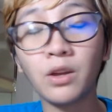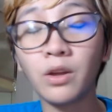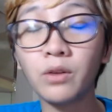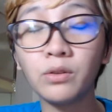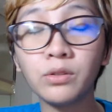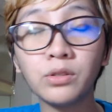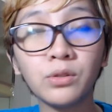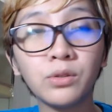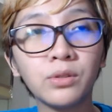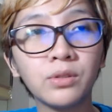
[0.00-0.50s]
I
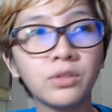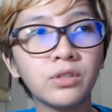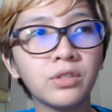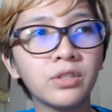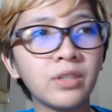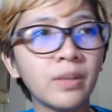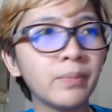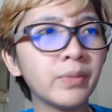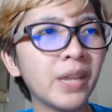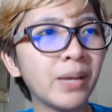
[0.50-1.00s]
also
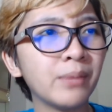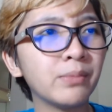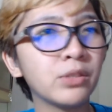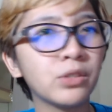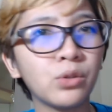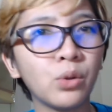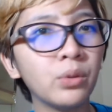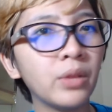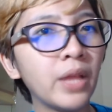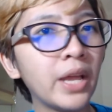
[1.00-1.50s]
sometimes
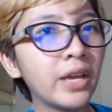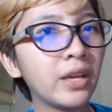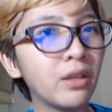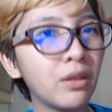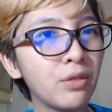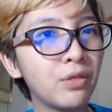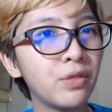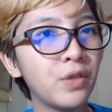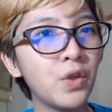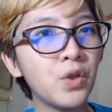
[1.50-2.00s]
don't like
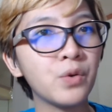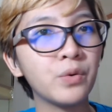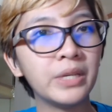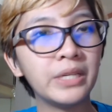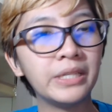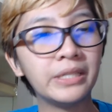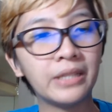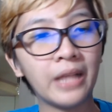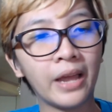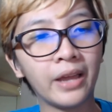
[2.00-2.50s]

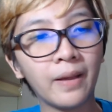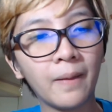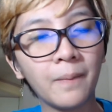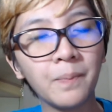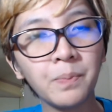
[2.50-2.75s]
theories, like